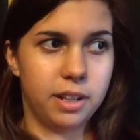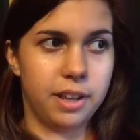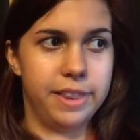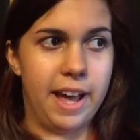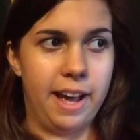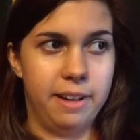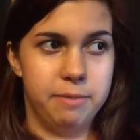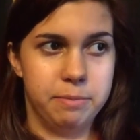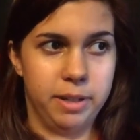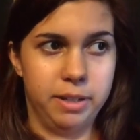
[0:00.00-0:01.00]
That
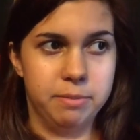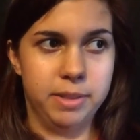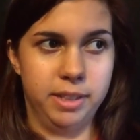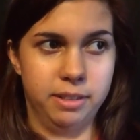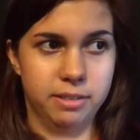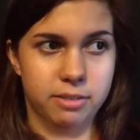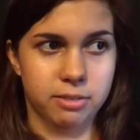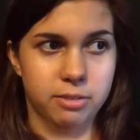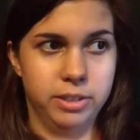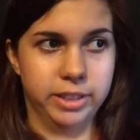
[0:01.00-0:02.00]
made me
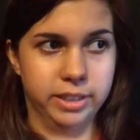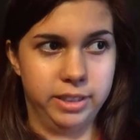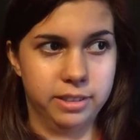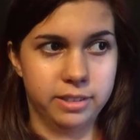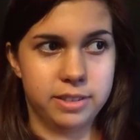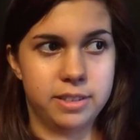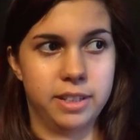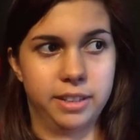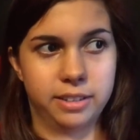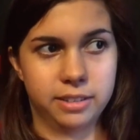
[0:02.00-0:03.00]
really
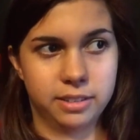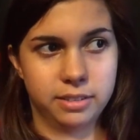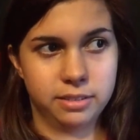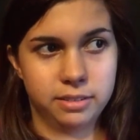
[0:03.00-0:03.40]
sick,